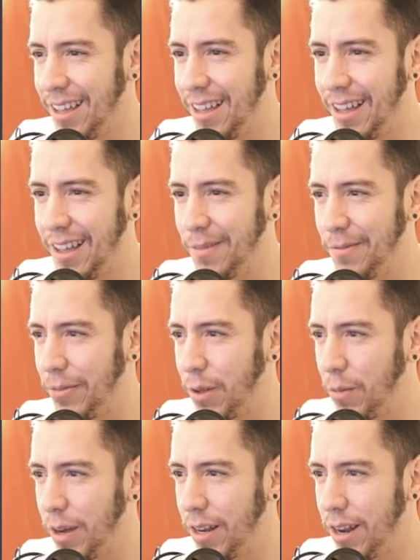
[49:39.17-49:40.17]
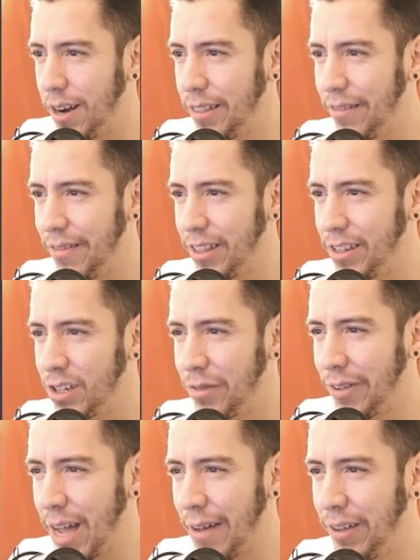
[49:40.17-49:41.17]
What are the advantages
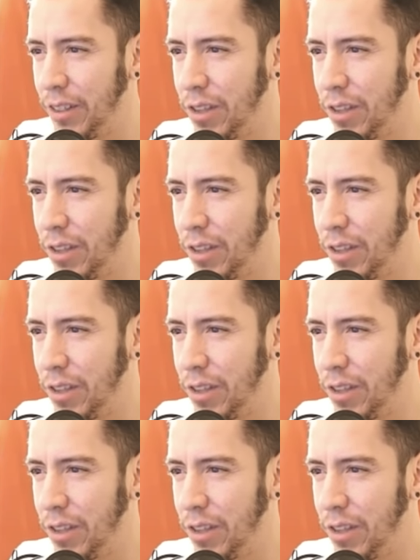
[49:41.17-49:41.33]
of having